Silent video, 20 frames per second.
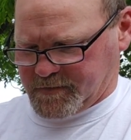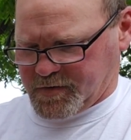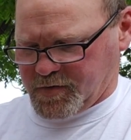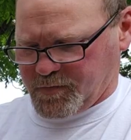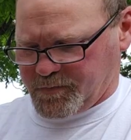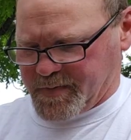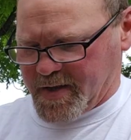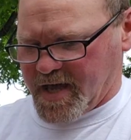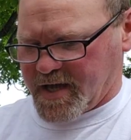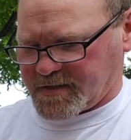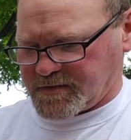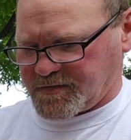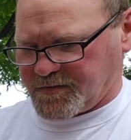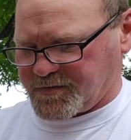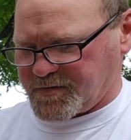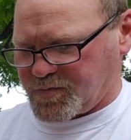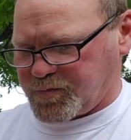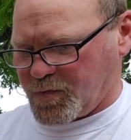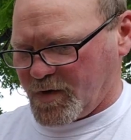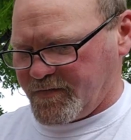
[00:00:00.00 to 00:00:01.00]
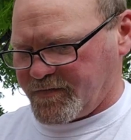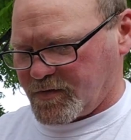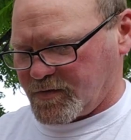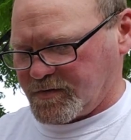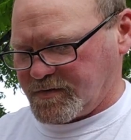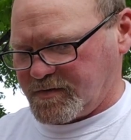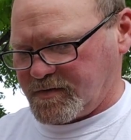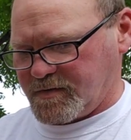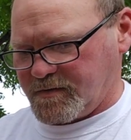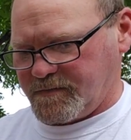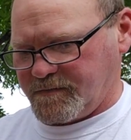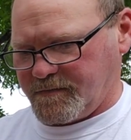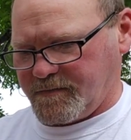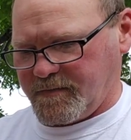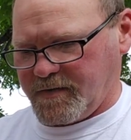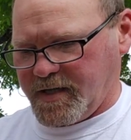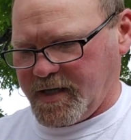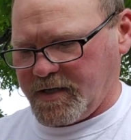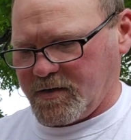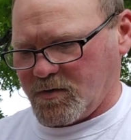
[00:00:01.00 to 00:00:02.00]
2 packs of swivels,
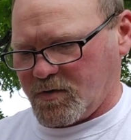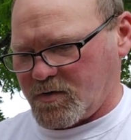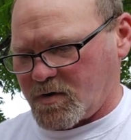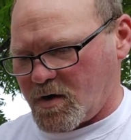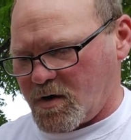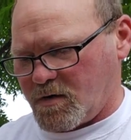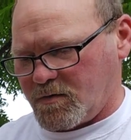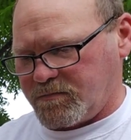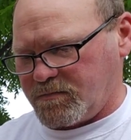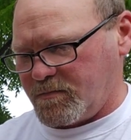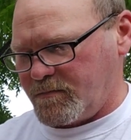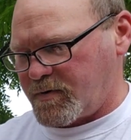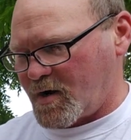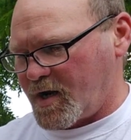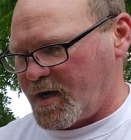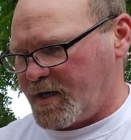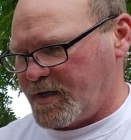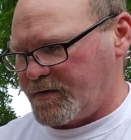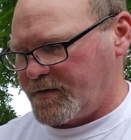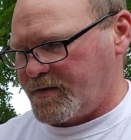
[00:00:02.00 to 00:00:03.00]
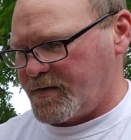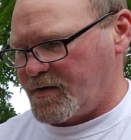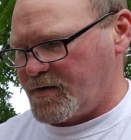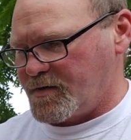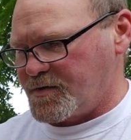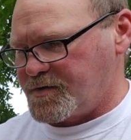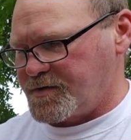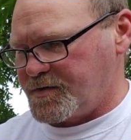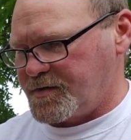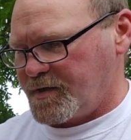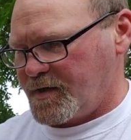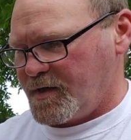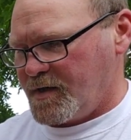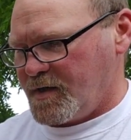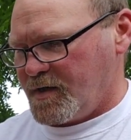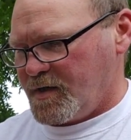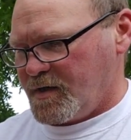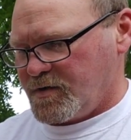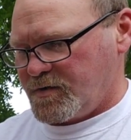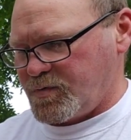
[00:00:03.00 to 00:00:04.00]
Eagle Claw brand. There's
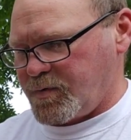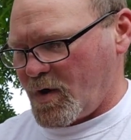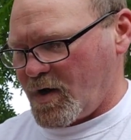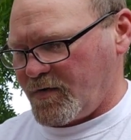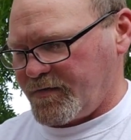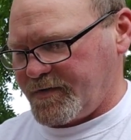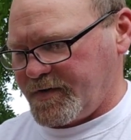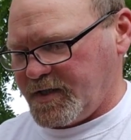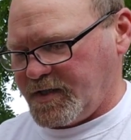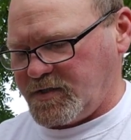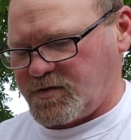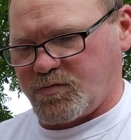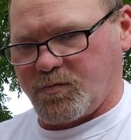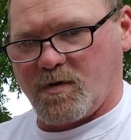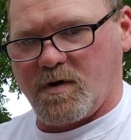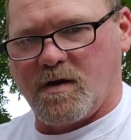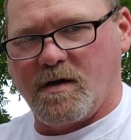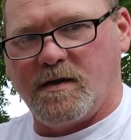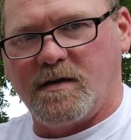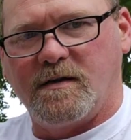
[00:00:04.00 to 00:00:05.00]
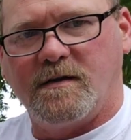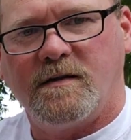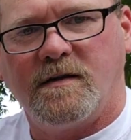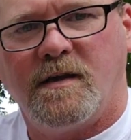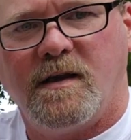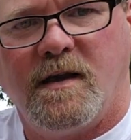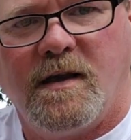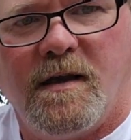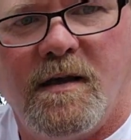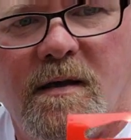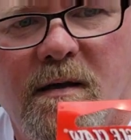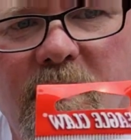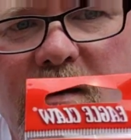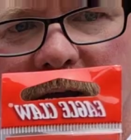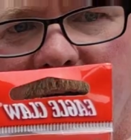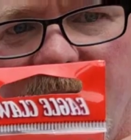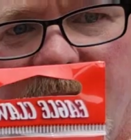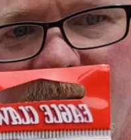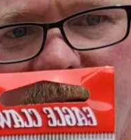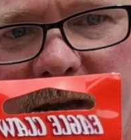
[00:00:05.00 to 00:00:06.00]
12 in each one.
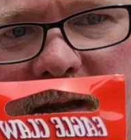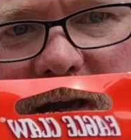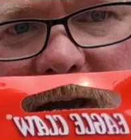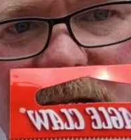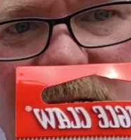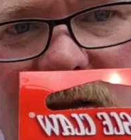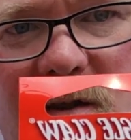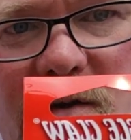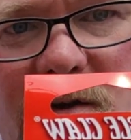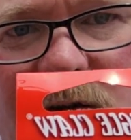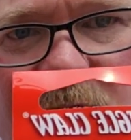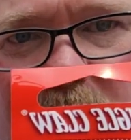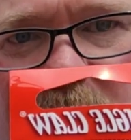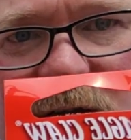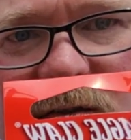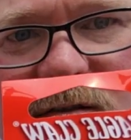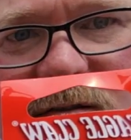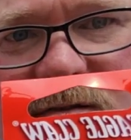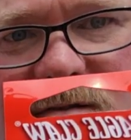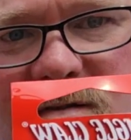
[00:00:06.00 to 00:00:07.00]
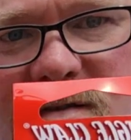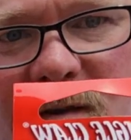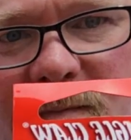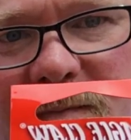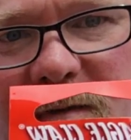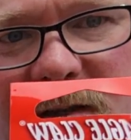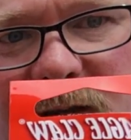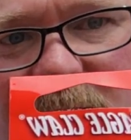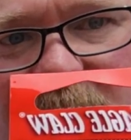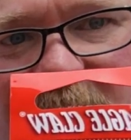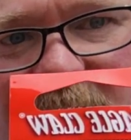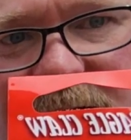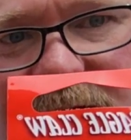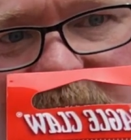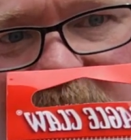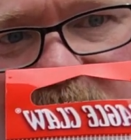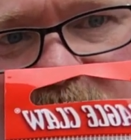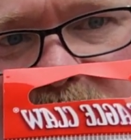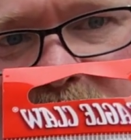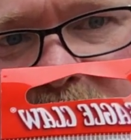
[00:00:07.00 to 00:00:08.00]
And I learned something
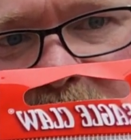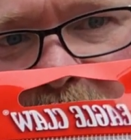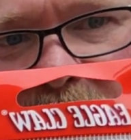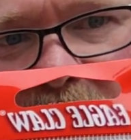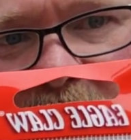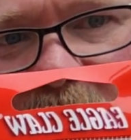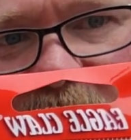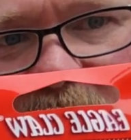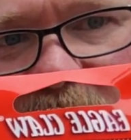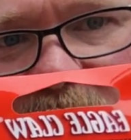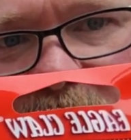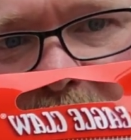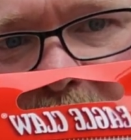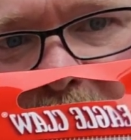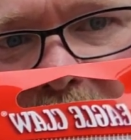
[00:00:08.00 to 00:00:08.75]
about these today